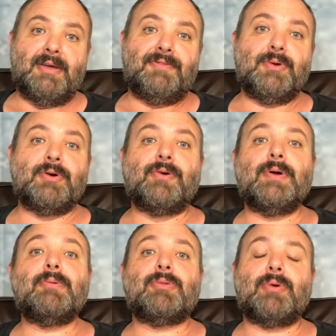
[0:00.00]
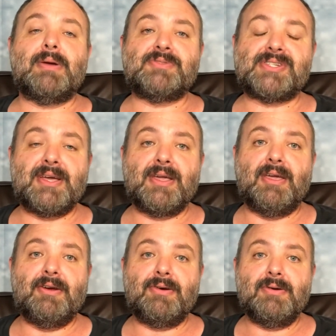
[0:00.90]
If you agree with what I'm saying
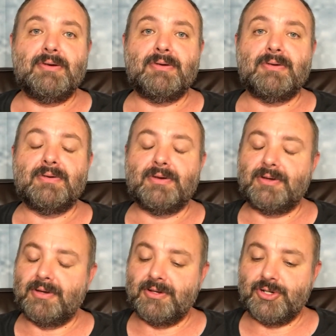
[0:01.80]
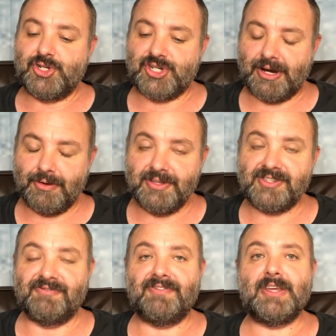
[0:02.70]
here, share
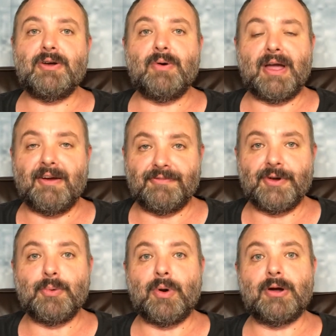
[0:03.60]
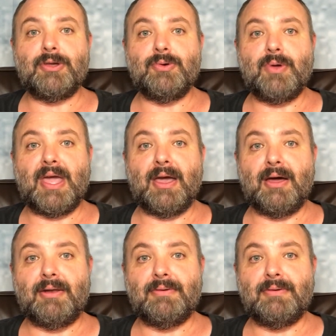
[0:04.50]
this video everywhere you can.